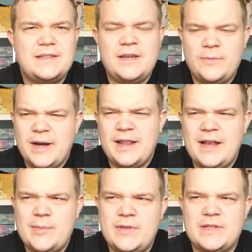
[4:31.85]
What I
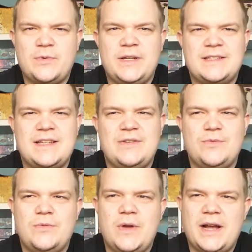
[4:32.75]
like about this one is that
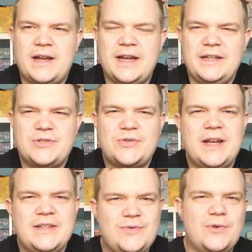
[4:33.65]
you are kind of
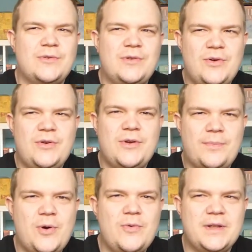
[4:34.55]
trying to also annoy your
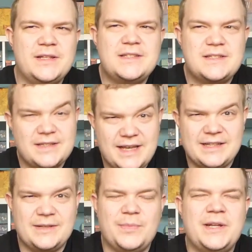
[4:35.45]
opponents a
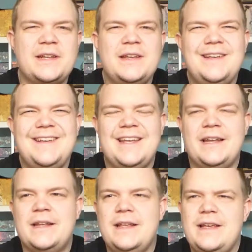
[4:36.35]
little bit in
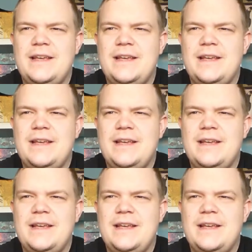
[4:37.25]
it.